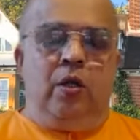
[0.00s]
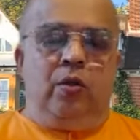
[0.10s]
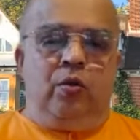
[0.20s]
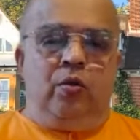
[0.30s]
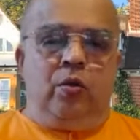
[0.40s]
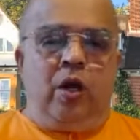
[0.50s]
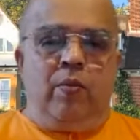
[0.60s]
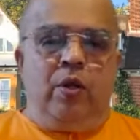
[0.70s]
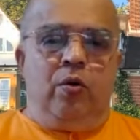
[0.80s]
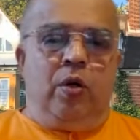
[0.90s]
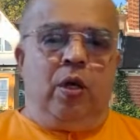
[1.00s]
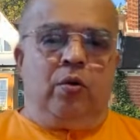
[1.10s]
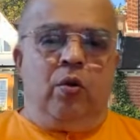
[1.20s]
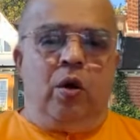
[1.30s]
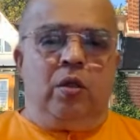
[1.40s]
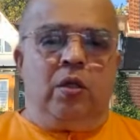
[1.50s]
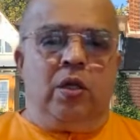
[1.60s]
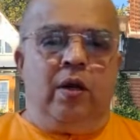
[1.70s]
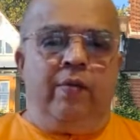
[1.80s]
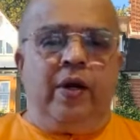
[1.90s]
through karma yoga, through all the
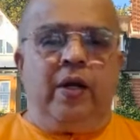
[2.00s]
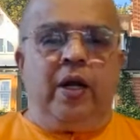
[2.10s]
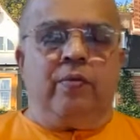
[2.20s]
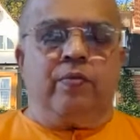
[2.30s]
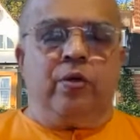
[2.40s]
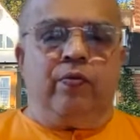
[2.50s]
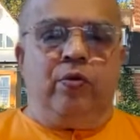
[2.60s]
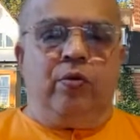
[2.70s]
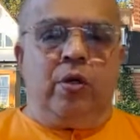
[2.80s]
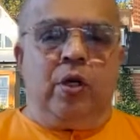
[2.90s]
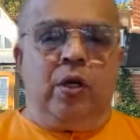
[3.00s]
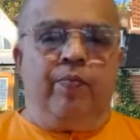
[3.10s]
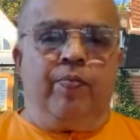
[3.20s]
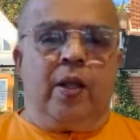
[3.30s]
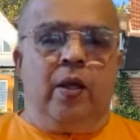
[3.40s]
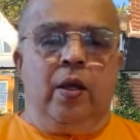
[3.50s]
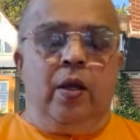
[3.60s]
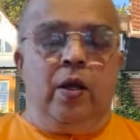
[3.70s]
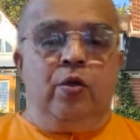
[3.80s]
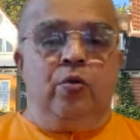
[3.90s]
different types of yoga.
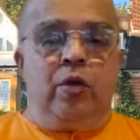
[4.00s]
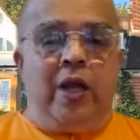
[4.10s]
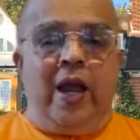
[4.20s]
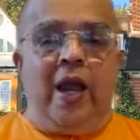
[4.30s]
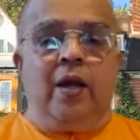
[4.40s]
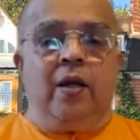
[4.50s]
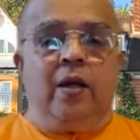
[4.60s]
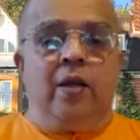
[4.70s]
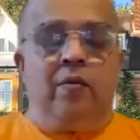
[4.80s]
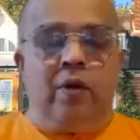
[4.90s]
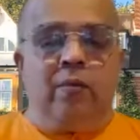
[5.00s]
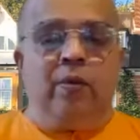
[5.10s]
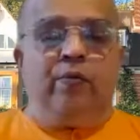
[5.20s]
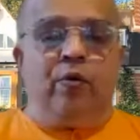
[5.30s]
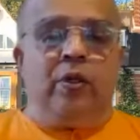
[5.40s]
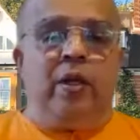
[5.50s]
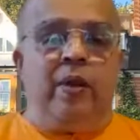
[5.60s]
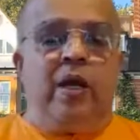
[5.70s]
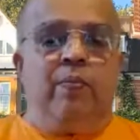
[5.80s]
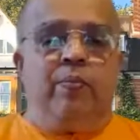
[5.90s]
You can, even before they
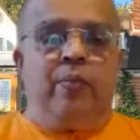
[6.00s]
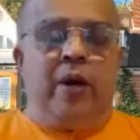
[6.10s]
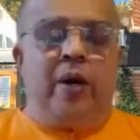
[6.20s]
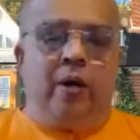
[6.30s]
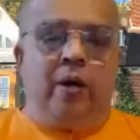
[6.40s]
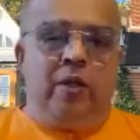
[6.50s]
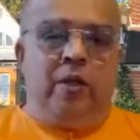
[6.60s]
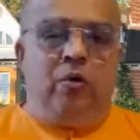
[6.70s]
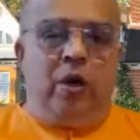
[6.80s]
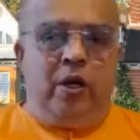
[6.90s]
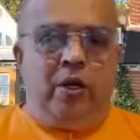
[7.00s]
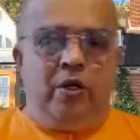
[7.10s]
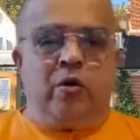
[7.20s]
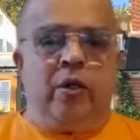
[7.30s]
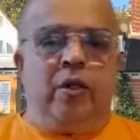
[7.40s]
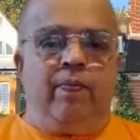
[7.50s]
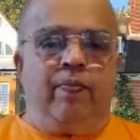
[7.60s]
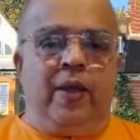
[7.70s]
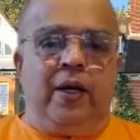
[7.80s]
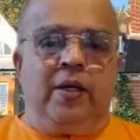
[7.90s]
become prarabdha, you can destroy them.
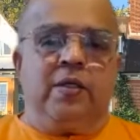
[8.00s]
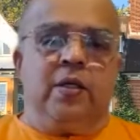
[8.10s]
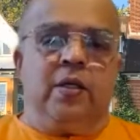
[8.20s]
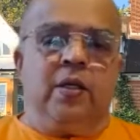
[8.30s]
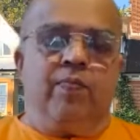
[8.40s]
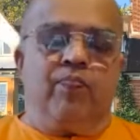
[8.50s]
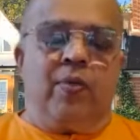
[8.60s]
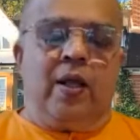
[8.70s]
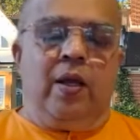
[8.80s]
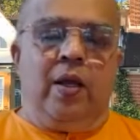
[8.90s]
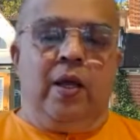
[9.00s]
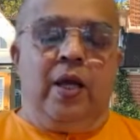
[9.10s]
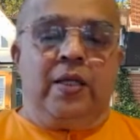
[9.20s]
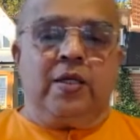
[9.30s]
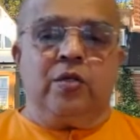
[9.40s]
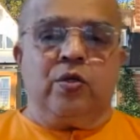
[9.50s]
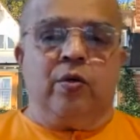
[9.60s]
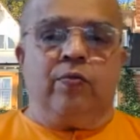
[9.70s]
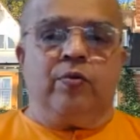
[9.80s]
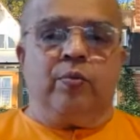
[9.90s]
That is the essence
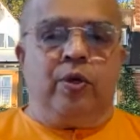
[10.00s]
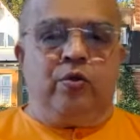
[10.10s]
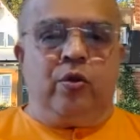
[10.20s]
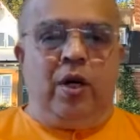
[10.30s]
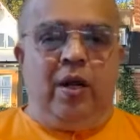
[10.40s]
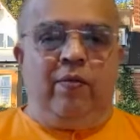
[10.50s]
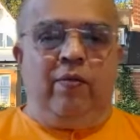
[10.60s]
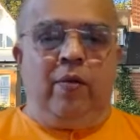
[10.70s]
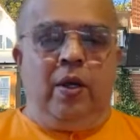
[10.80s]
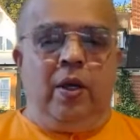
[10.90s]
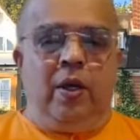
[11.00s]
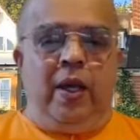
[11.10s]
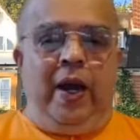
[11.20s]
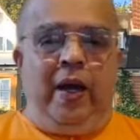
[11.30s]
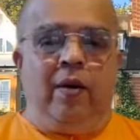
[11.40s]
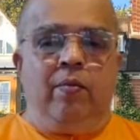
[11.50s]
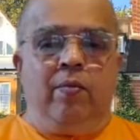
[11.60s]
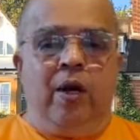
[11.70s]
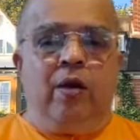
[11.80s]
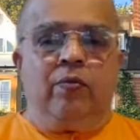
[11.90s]
of spiritual life. And
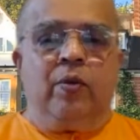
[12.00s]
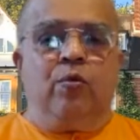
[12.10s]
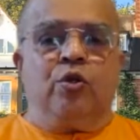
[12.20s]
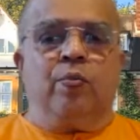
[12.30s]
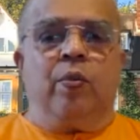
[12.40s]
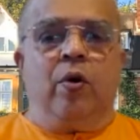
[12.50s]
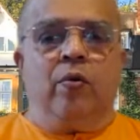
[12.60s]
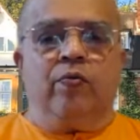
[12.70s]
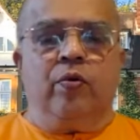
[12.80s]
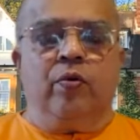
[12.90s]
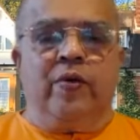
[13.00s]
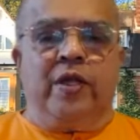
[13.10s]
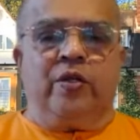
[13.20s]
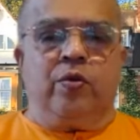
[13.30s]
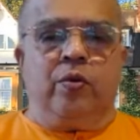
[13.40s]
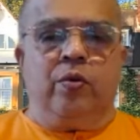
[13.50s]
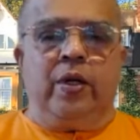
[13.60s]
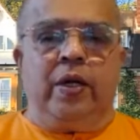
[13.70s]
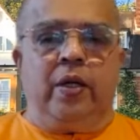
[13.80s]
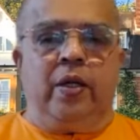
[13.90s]
one of the most powerful ways to do
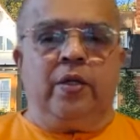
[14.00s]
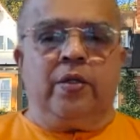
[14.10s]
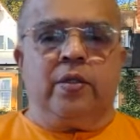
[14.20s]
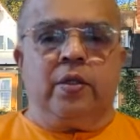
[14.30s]
it is